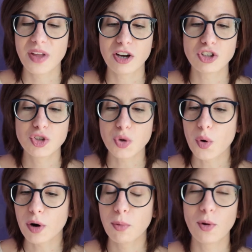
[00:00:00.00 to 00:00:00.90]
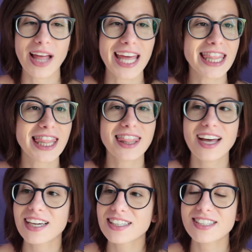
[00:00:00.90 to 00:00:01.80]
adorable and
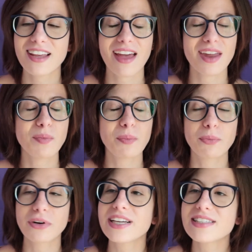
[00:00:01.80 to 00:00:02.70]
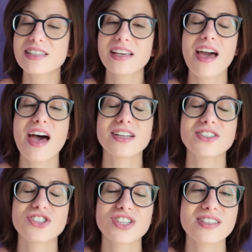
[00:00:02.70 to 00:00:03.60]
light and breezy
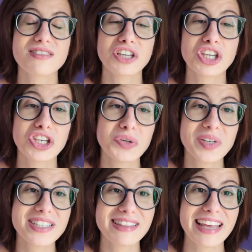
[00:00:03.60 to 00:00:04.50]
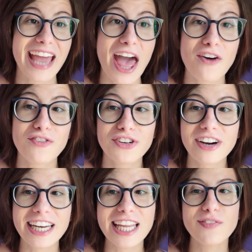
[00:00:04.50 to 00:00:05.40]
and just the cutest thing ever,
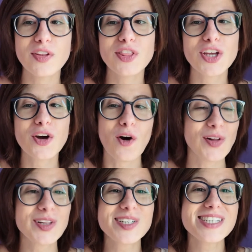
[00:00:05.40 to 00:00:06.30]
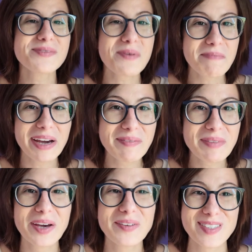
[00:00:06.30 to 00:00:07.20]
and even the colors remind
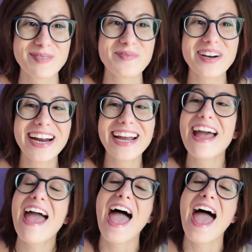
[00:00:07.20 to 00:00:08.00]
me of spring.